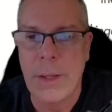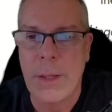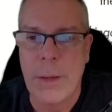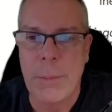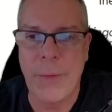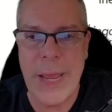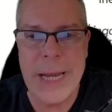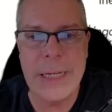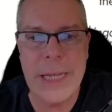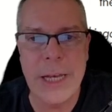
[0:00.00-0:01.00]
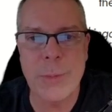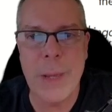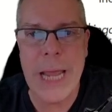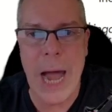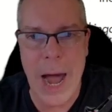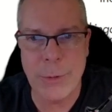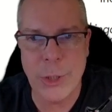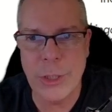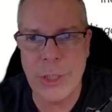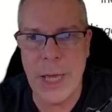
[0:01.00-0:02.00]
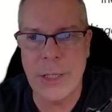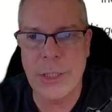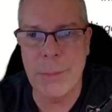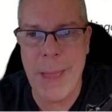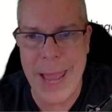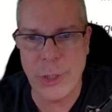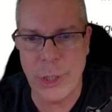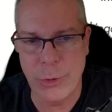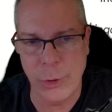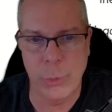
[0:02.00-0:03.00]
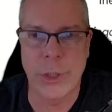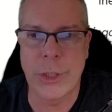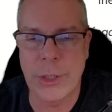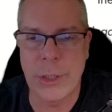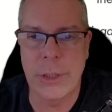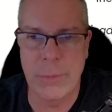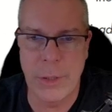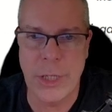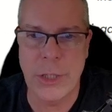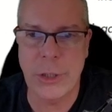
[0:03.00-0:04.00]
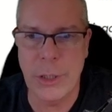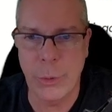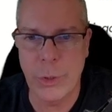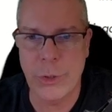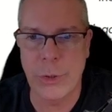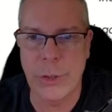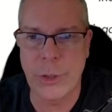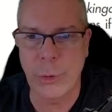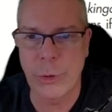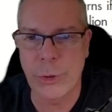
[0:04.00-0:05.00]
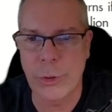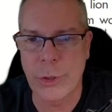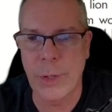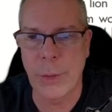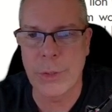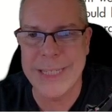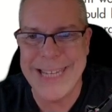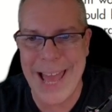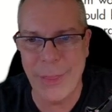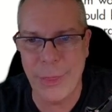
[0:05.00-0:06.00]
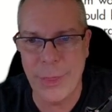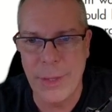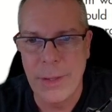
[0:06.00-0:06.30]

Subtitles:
But they didn't get as many options as the magic user, which is essentially the wizard and the sorcerer. So there was death.